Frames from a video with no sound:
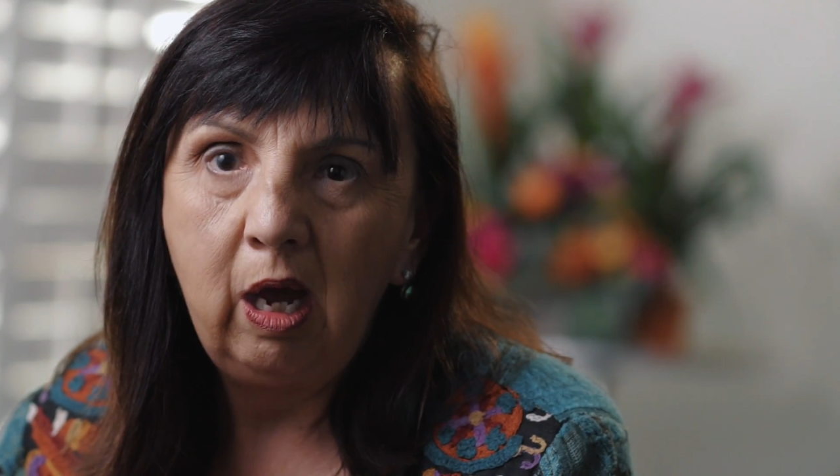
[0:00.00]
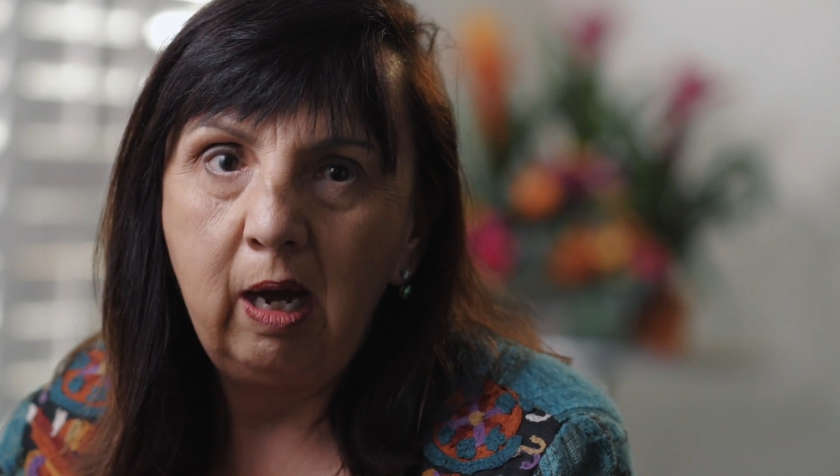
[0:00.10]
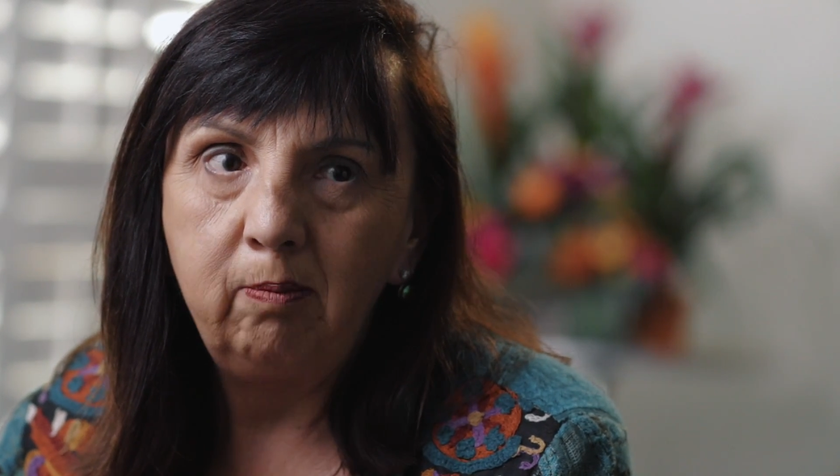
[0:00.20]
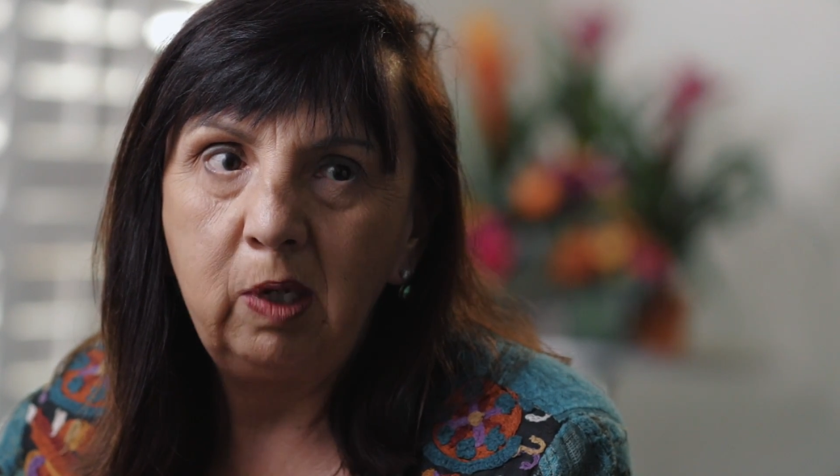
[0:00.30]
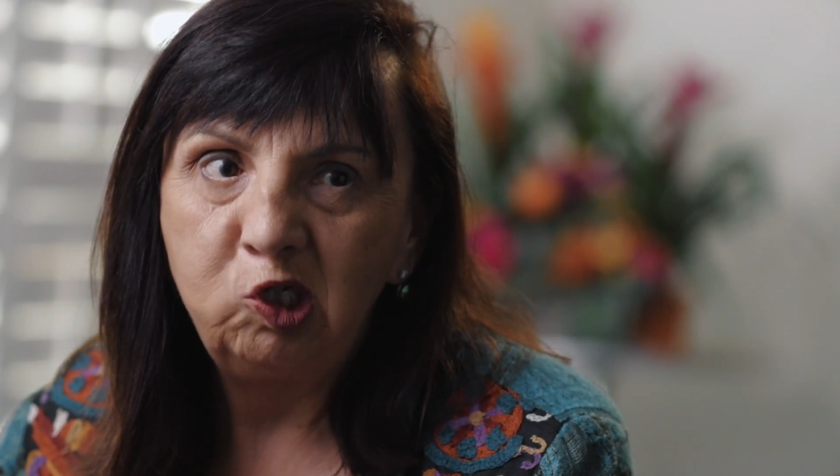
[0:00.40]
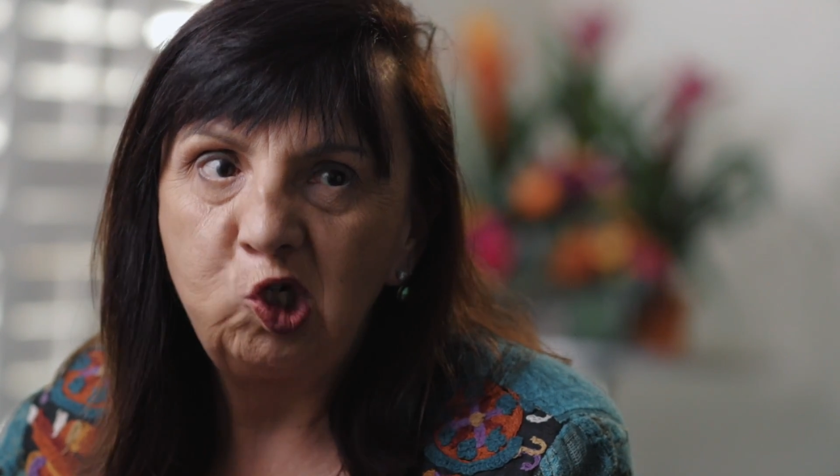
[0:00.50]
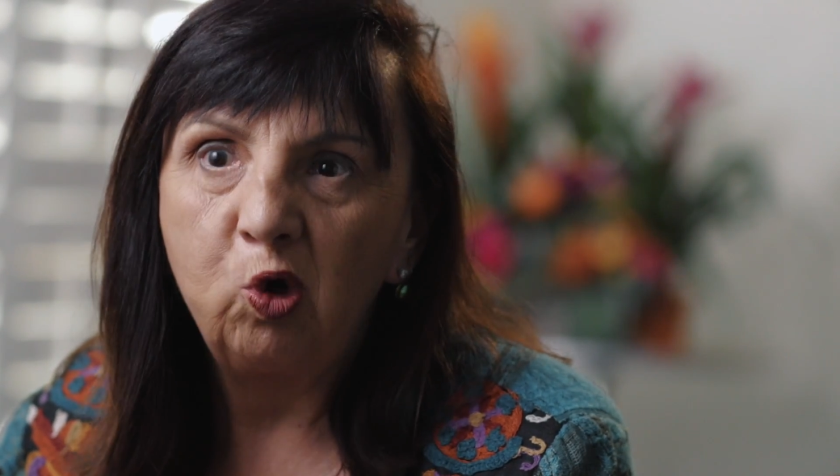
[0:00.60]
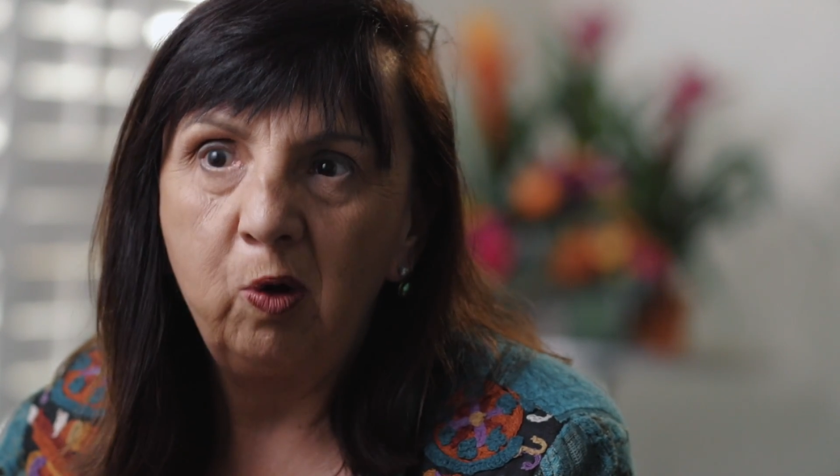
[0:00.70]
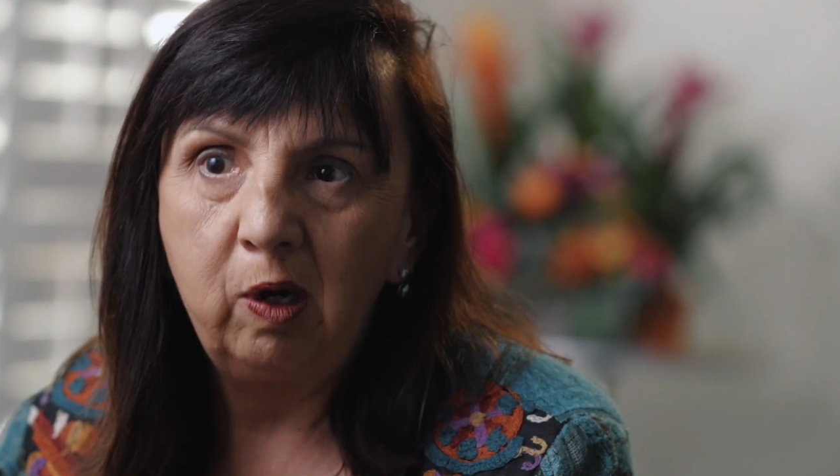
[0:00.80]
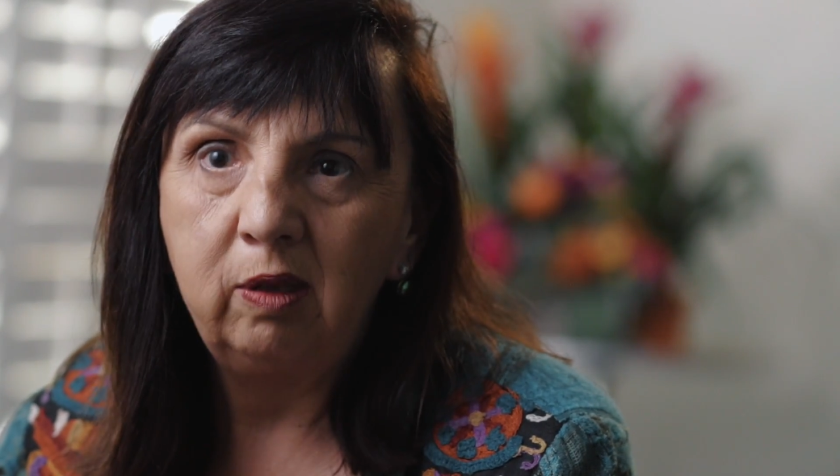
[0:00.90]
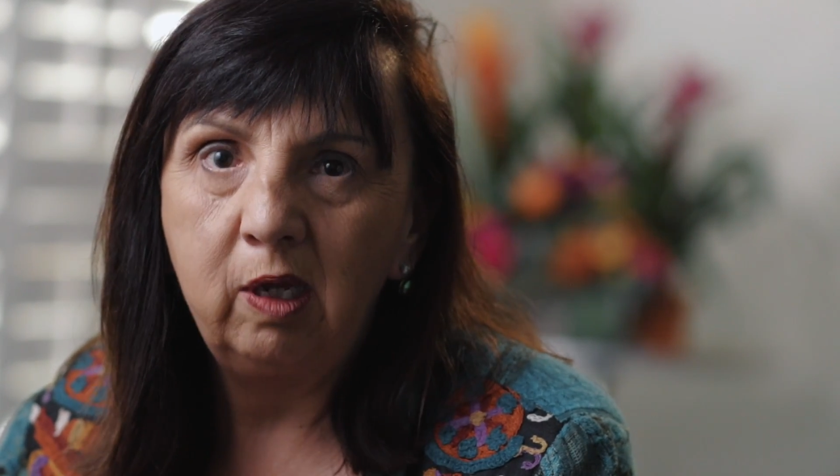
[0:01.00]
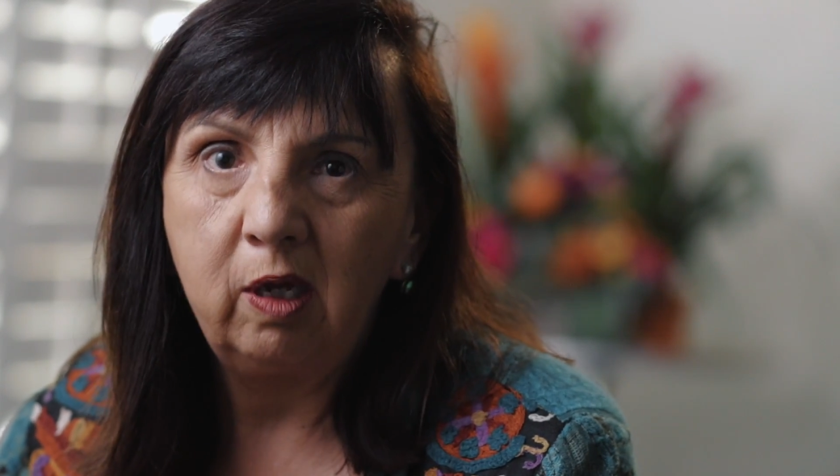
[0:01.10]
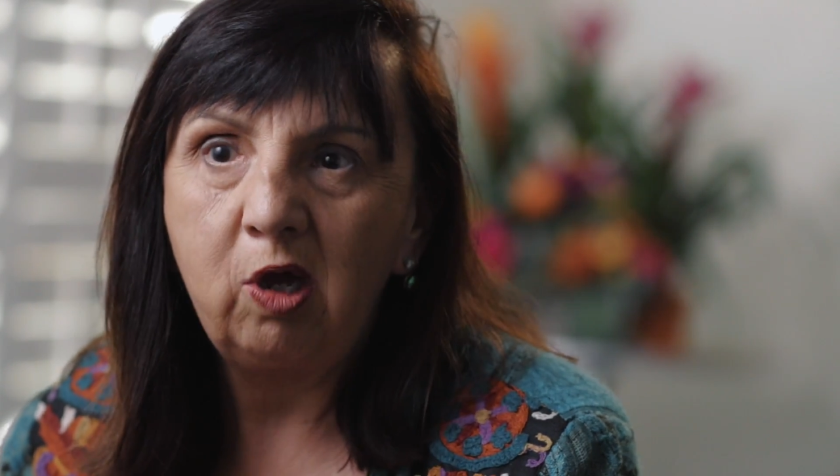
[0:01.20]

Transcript: ensuring the